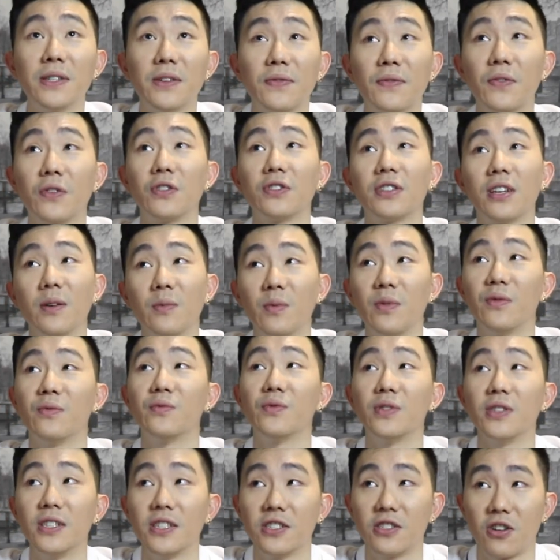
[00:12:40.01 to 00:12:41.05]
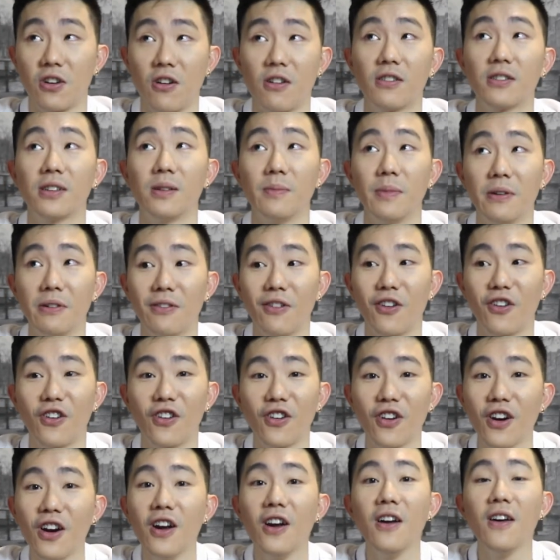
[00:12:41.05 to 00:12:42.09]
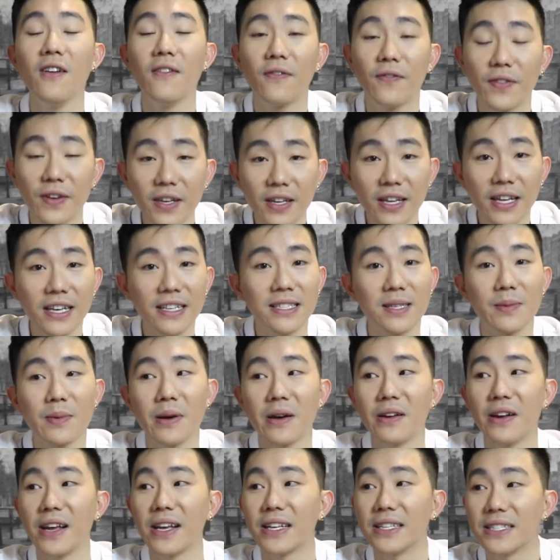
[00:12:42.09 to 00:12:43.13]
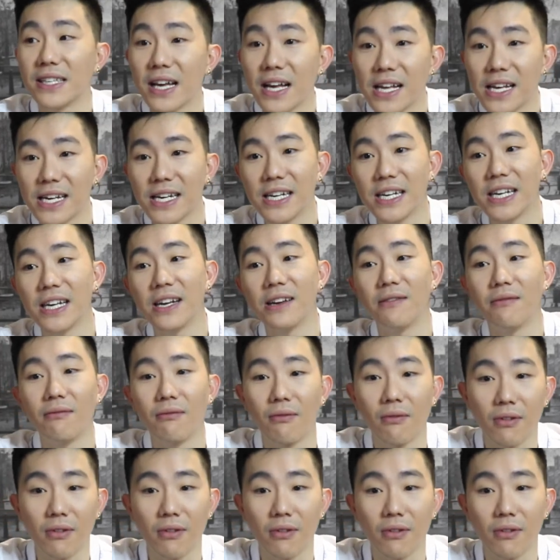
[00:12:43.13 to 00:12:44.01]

the first time we've really talked about our feelings about anxiety and